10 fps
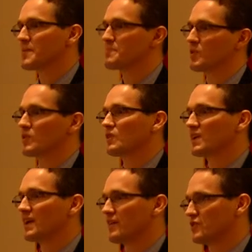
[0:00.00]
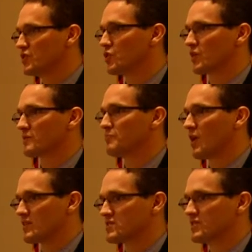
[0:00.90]
of people are looking out of New York,
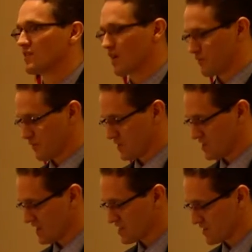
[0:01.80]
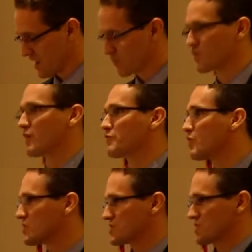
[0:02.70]
Boston, Hartford, so that's a lot of where our
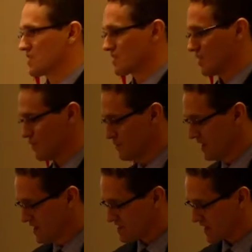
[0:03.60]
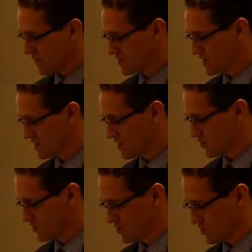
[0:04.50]
focus is going to go. Staff's going to
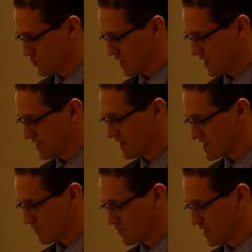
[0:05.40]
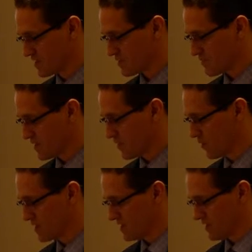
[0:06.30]
go to, the next several months, be
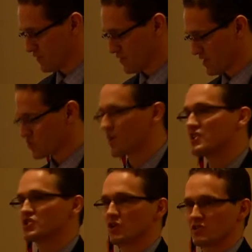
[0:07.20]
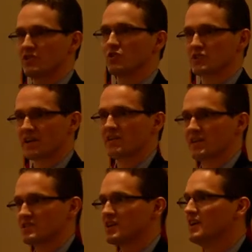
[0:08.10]
going to different trade shows in those
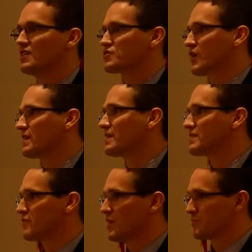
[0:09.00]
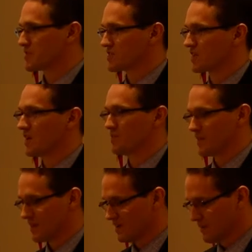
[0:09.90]
areas, trying to get developers to come
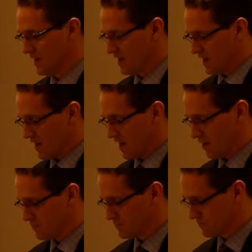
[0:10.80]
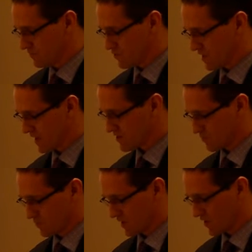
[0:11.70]
here. So that's
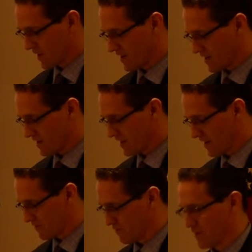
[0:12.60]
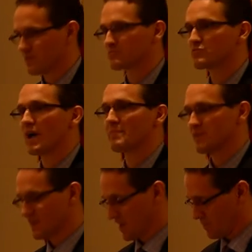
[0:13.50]
really great. It kind of
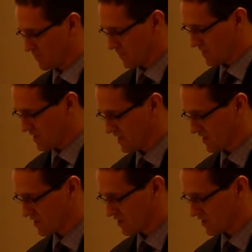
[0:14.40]
wrapping up, the